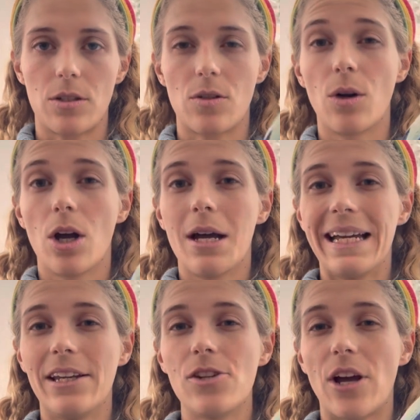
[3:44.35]
So
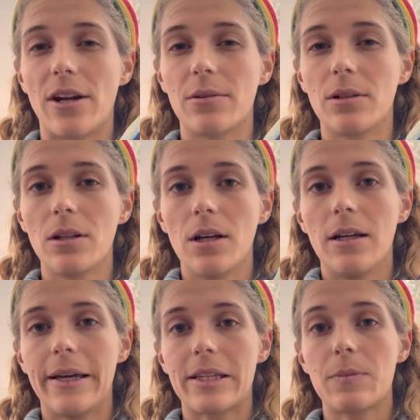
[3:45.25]
in general,
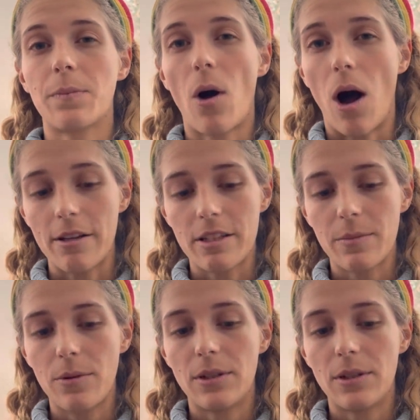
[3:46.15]
it's possible